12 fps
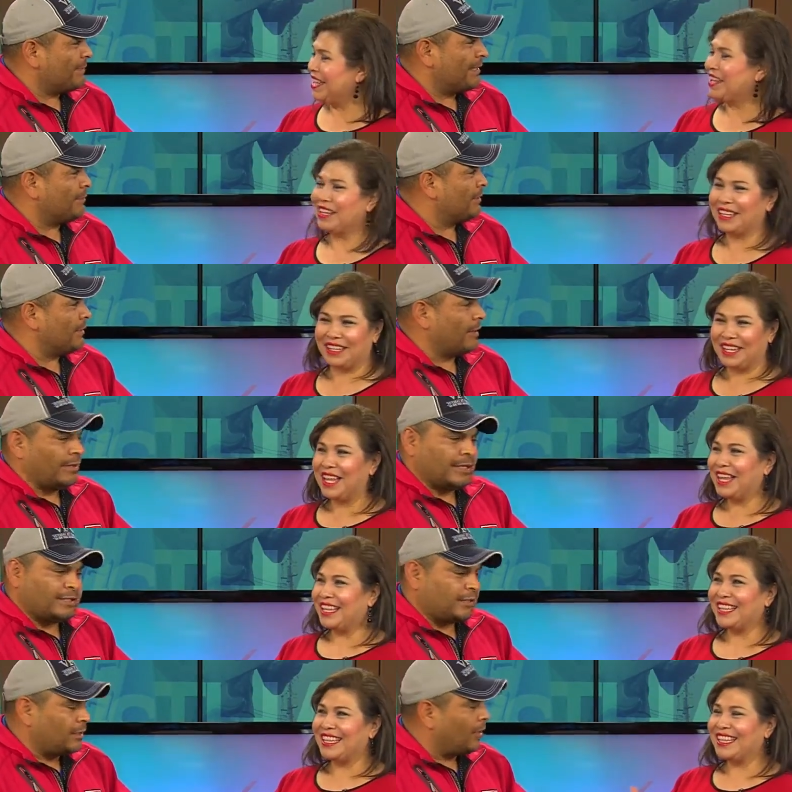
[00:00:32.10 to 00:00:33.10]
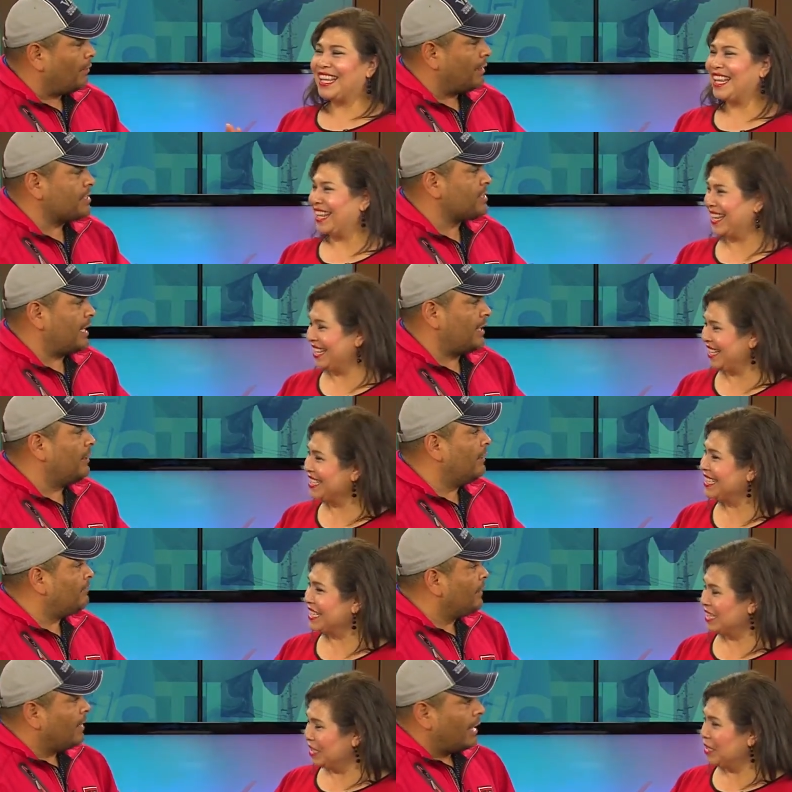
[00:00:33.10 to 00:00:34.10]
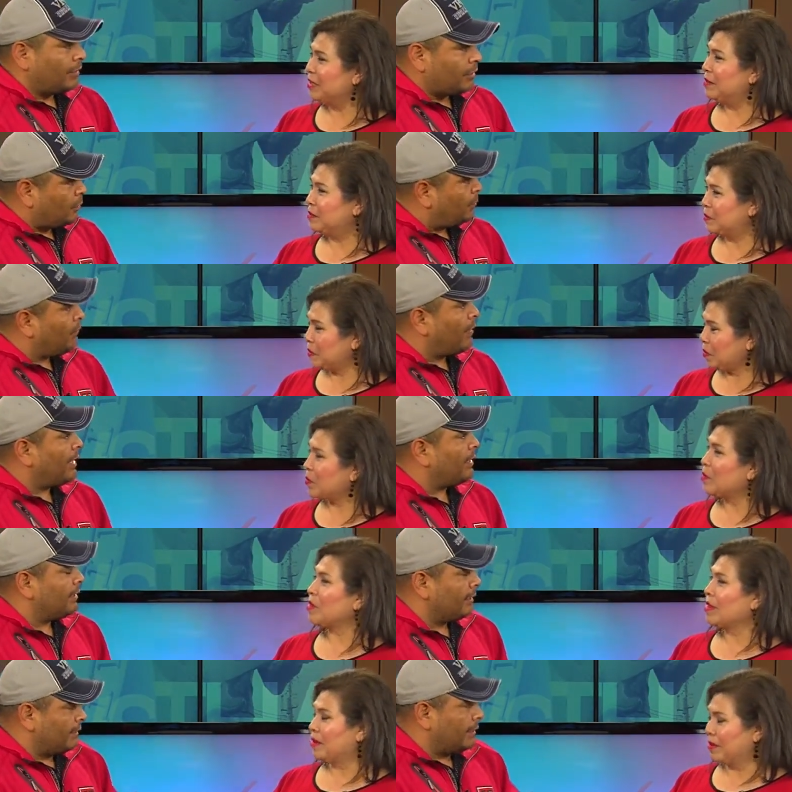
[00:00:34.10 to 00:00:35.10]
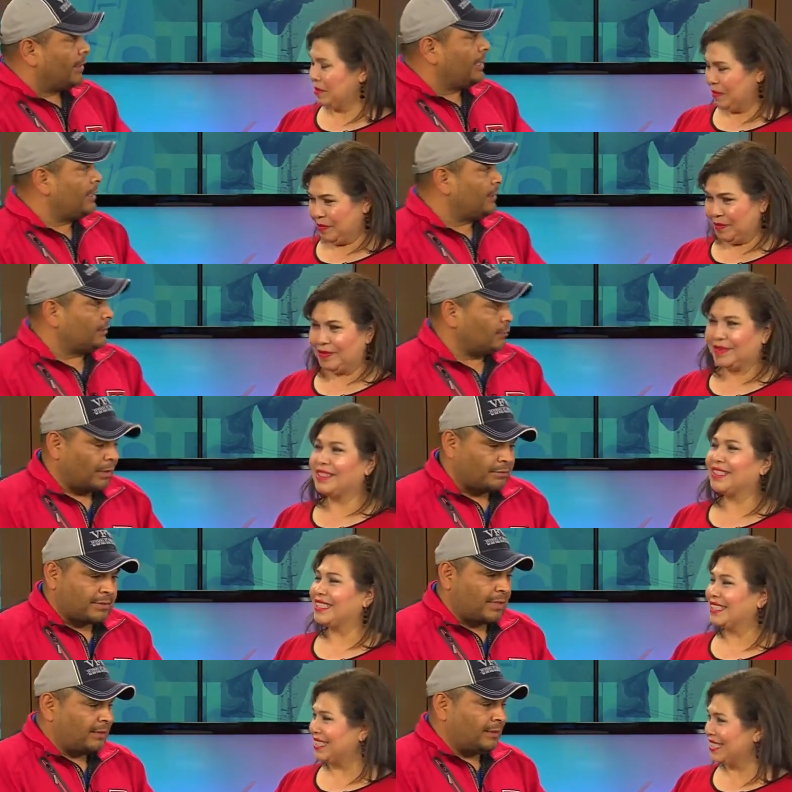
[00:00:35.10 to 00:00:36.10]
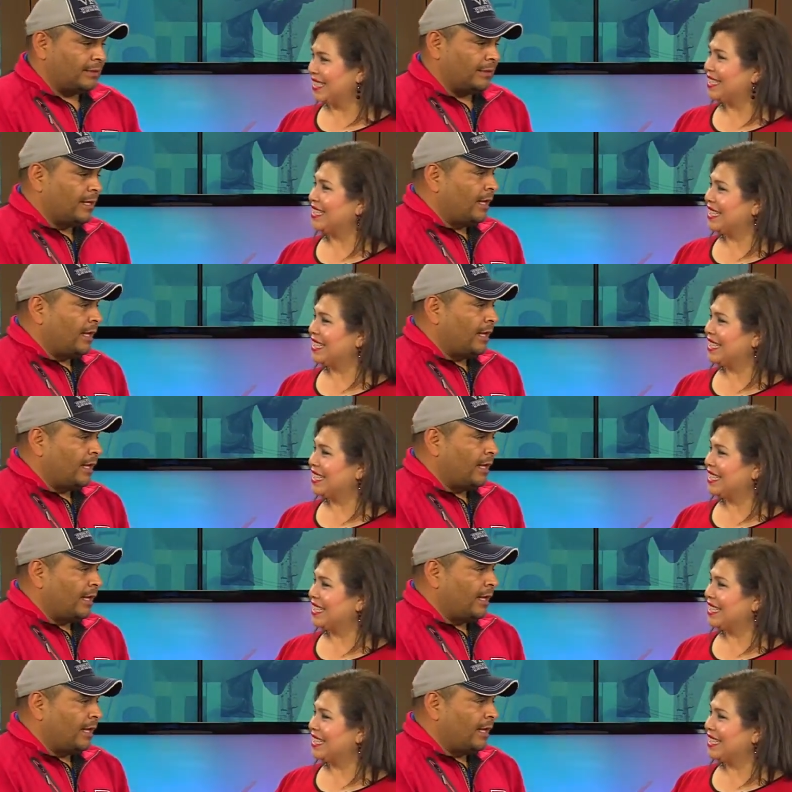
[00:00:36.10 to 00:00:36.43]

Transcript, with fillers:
Speaker 1: minute, but no, it, you go in, sign up. I know you provided the, the, link on your website, and